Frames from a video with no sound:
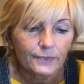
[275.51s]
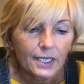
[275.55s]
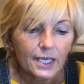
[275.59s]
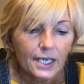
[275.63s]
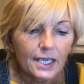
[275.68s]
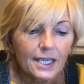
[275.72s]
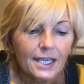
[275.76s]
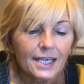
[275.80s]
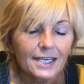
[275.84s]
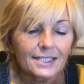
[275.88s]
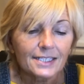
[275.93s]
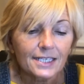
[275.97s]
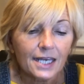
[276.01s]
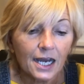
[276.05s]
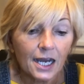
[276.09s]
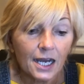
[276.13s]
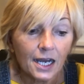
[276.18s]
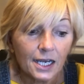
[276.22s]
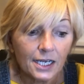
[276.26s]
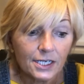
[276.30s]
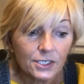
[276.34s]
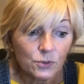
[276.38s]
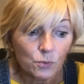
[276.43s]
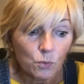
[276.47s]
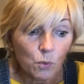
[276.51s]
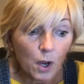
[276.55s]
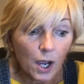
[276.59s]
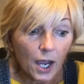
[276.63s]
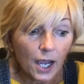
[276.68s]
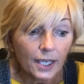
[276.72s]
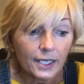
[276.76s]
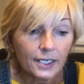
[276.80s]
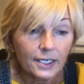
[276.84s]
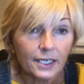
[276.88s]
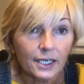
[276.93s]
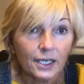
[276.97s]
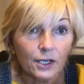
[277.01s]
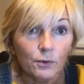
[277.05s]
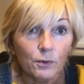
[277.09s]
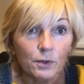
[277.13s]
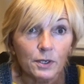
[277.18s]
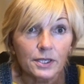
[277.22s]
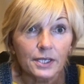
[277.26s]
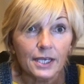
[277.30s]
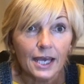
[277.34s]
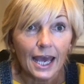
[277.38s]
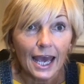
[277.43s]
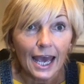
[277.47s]
his eyes widening
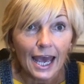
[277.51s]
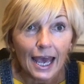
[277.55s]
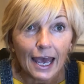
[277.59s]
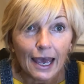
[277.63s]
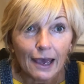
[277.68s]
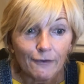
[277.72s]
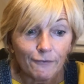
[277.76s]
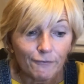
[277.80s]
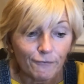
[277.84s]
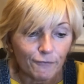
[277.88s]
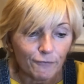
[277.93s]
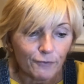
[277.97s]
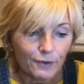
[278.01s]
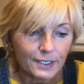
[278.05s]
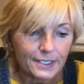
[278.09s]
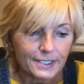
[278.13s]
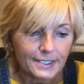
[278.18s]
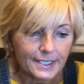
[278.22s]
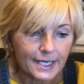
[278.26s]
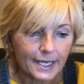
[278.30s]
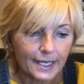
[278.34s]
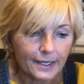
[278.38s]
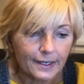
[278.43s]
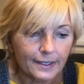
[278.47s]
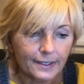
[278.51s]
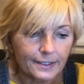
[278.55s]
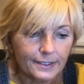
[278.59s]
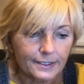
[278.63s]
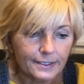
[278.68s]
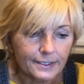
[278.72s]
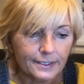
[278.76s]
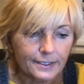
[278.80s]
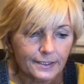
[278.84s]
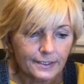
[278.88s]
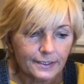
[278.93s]
with every second.